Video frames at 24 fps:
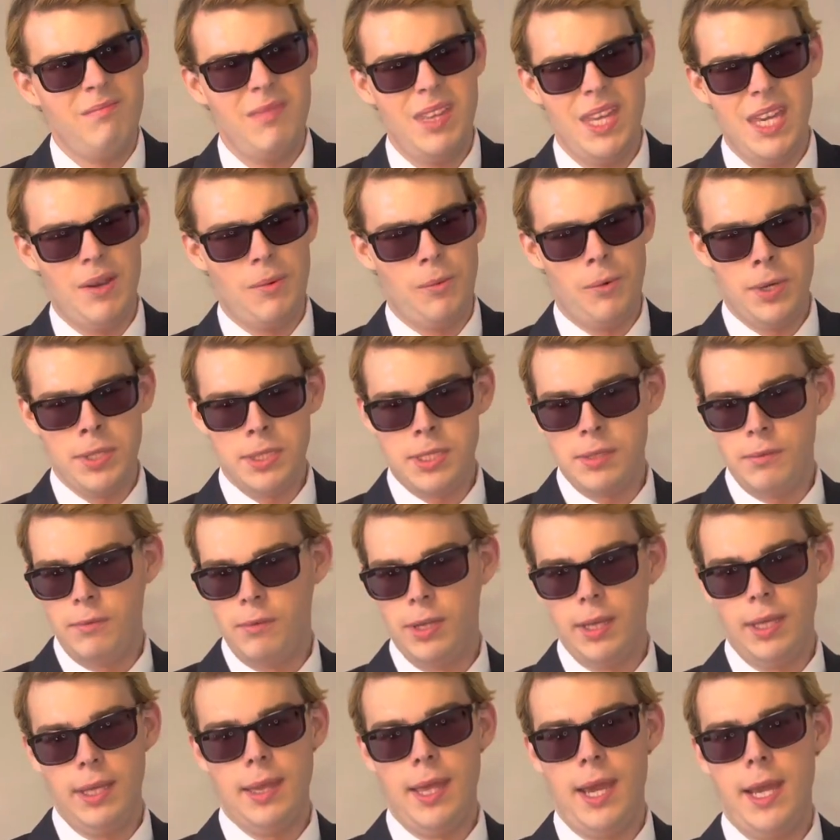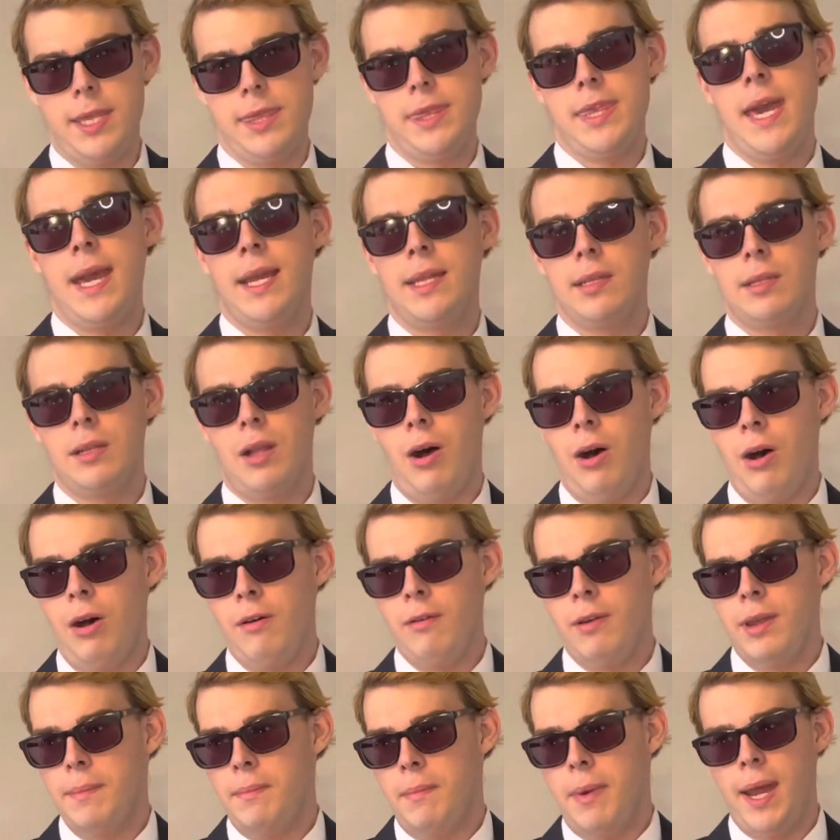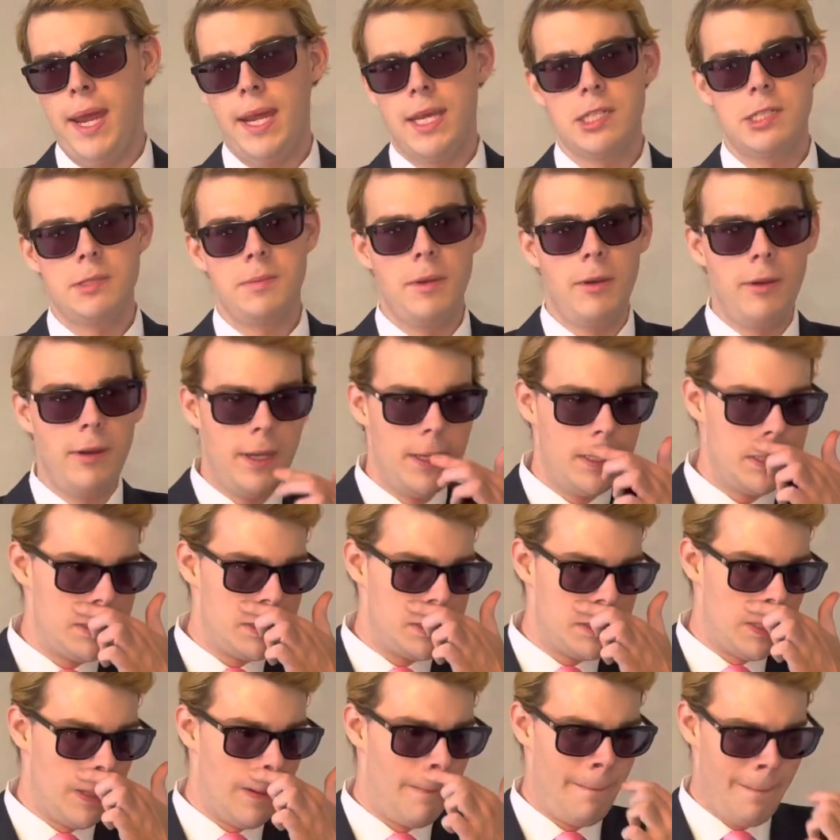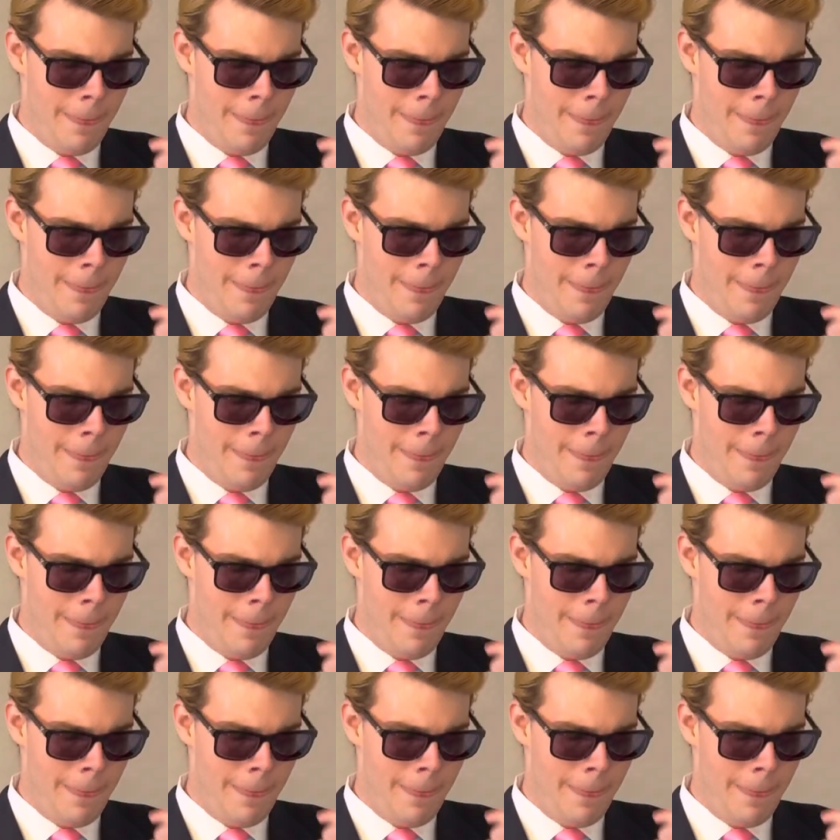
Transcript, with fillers: It wasn't really like that at all in my experience.